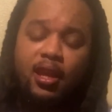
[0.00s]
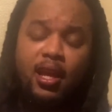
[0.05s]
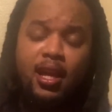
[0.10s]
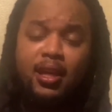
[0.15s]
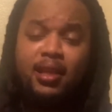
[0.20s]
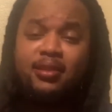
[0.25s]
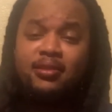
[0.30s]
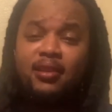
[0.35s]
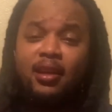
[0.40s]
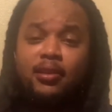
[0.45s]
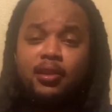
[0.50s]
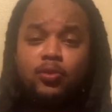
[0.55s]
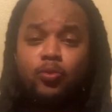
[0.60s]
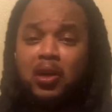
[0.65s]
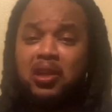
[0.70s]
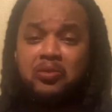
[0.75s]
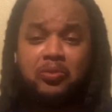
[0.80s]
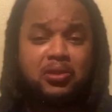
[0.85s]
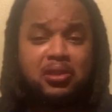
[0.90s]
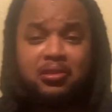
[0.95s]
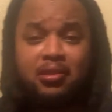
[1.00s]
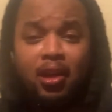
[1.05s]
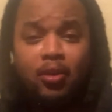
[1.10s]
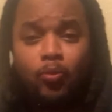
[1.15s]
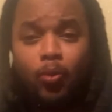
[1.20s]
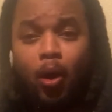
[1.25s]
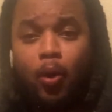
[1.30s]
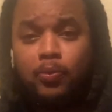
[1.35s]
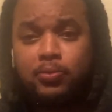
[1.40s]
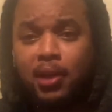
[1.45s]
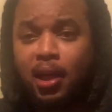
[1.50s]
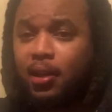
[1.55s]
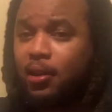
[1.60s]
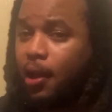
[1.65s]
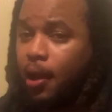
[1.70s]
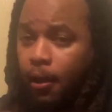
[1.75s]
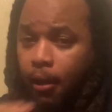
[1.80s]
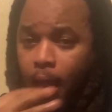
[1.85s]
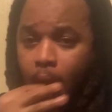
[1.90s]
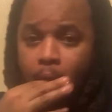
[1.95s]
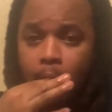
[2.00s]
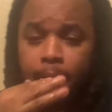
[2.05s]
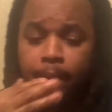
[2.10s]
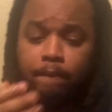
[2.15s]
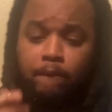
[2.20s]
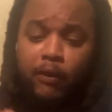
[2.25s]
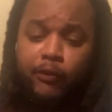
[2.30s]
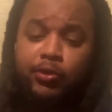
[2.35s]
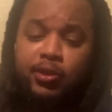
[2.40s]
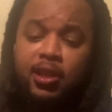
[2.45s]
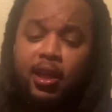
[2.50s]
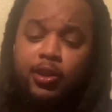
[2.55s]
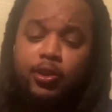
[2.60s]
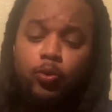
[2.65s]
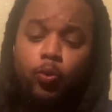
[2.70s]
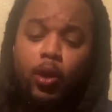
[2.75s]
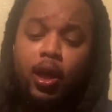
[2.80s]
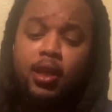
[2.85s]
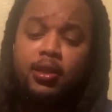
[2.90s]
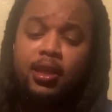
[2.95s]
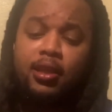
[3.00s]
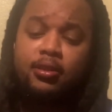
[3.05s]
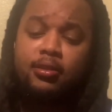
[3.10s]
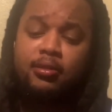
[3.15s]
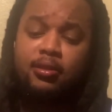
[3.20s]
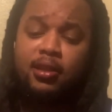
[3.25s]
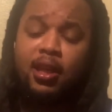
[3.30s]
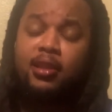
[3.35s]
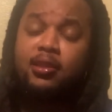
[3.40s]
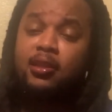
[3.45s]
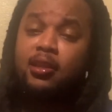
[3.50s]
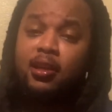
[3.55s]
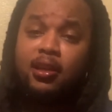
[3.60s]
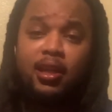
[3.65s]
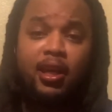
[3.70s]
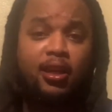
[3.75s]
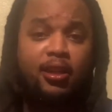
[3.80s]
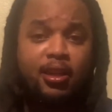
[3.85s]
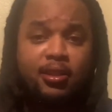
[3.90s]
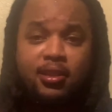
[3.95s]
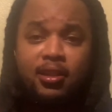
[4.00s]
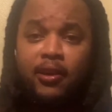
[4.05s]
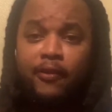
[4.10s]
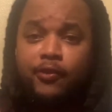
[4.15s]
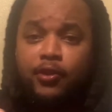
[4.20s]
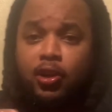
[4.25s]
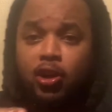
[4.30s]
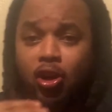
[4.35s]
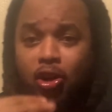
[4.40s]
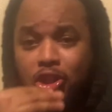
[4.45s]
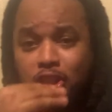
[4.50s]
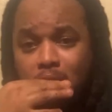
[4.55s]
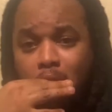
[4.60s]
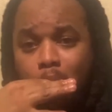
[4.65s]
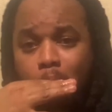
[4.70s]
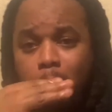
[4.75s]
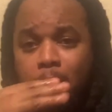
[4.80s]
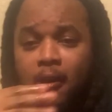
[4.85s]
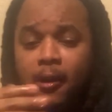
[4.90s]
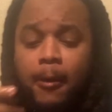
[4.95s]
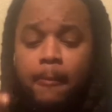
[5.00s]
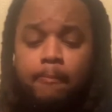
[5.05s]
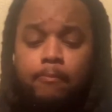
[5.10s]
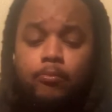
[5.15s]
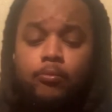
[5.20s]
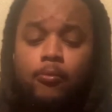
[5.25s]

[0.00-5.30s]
he's said in his ways, which is nothing wrong with that. Like, if you said your ways, that, that's good. It's given a curse. But